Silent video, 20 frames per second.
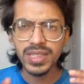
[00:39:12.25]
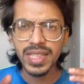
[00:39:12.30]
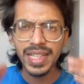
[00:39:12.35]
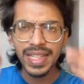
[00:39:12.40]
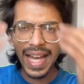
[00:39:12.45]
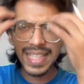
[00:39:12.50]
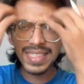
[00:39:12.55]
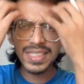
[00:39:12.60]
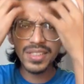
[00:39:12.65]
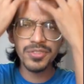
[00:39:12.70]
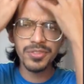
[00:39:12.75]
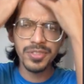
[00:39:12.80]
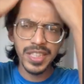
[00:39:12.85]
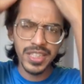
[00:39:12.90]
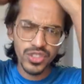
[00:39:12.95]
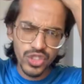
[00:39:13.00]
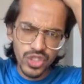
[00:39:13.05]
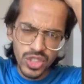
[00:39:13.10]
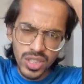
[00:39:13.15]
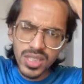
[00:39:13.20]
it has a
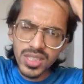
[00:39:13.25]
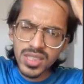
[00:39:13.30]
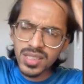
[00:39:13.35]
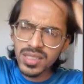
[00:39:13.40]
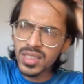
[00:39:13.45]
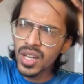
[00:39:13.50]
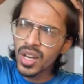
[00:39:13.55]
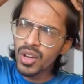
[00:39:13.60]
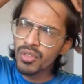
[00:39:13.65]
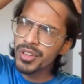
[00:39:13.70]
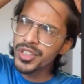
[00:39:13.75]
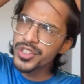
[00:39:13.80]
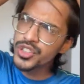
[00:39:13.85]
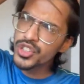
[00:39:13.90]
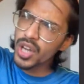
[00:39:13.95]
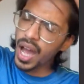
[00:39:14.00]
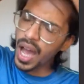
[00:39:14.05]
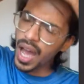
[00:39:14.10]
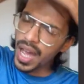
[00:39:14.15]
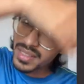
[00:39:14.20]
features which
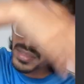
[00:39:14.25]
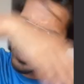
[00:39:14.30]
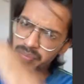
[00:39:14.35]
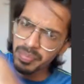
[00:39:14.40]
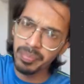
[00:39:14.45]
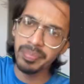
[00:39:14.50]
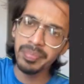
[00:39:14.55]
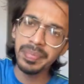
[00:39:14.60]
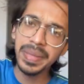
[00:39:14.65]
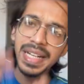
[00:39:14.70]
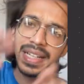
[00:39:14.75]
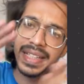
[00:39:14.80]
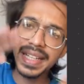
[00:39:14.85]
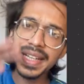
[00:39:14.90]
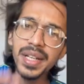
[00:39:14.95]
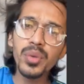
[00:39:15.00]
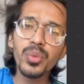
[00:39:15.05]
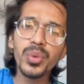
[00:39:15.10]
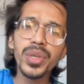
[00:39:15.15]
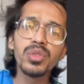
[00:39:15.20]
are
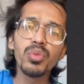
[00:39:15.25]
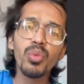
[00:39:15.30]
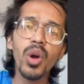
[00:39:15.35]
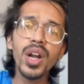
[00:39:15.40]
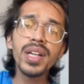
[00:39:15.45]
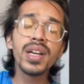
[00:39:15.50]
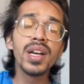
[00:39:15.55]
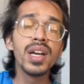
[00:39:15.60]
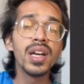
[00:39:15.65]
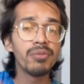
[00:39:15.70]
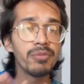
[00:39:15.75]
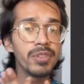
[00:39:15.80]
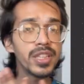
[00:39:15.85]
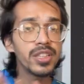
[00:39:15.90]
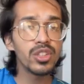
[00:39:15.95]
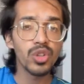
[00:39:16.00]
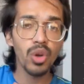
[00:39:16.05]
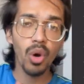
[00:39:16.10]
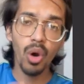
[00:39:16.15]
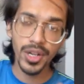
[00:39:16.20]
meeting with what?
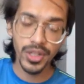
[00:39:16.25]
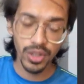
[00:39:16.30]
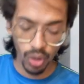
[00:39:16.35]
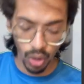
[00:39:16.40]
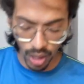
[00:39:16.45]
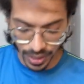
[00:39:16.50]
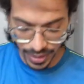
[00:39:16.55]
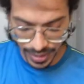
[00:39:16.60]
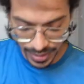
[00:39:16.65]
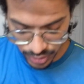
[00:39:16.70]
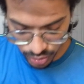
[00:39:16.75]
With non-chordates